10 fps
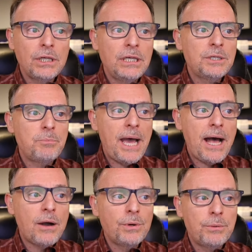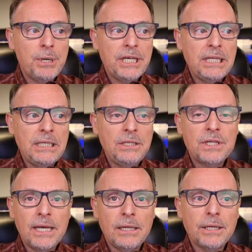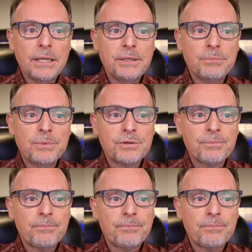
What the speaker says: is powered by these LLMs.